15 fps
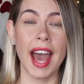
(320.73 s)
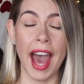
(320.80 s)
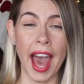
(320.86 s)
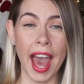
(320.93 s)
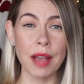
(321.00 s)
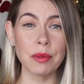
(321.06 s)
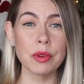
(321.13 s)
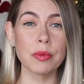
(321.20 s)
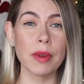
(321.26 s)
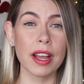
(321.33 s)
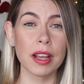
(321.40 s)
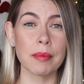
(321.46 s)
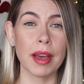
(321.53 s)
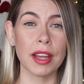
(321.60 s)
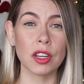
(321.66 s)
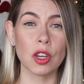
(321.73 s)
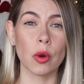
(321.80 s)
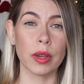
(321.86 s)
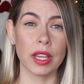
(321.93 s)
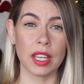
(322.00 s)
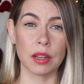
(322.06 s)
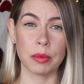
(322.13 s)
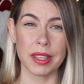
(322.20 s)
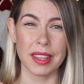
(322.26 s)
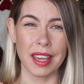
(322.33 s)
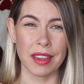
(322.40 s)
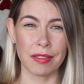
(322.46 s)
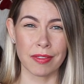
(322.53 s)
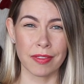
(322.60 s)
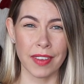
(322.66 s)
I would recommend going in with
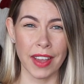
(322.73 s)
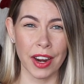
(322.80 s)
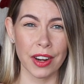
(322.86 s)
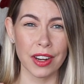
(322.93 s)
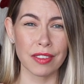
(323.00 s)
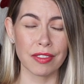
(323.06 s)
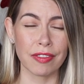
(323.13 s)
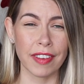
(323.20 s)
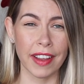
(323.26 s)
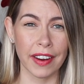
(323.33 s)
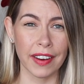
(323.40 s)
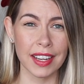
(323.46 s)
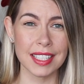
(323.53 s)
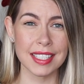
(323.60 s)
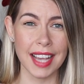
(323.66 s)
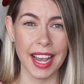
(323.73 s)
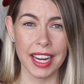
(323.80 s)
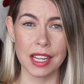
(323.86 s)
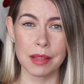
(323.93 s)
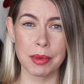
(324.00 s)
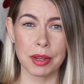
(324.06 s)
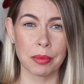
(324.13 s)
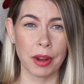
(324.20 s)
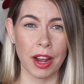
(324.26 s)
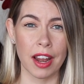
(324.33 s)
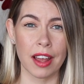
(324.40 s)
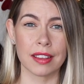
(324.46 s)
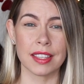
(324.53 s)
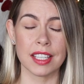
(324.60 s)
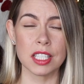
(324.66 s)
a very, very tiny bit of product.